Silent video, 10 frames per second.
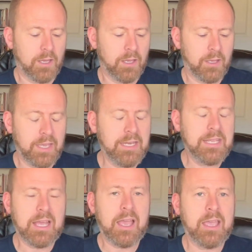any
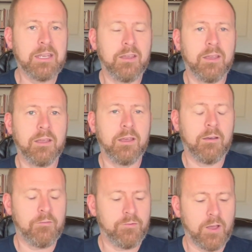kind
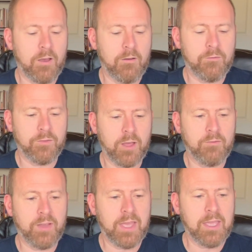of
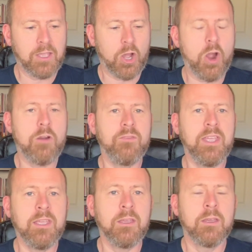a
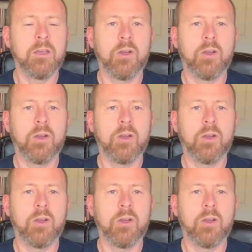carving